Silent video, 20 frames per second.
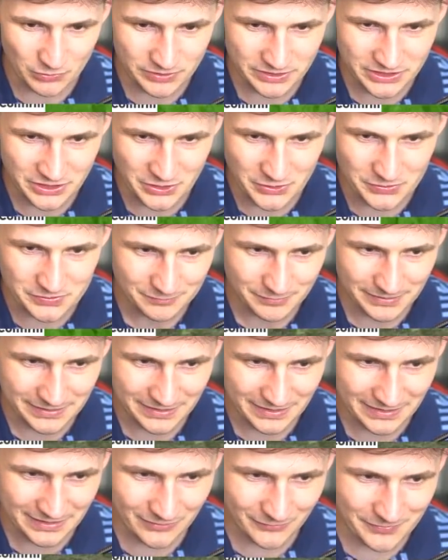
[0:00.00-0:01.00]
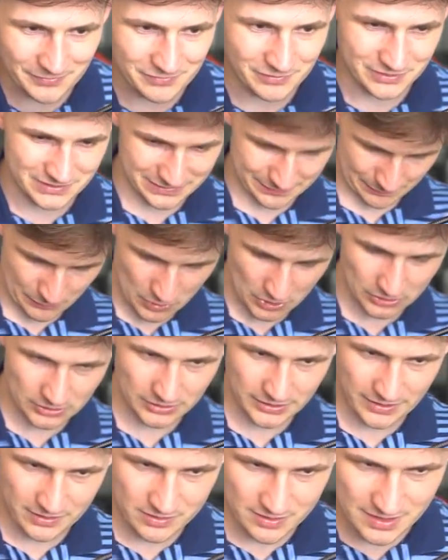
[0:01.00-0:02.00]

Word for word: cute. Wait, can I go even smaller than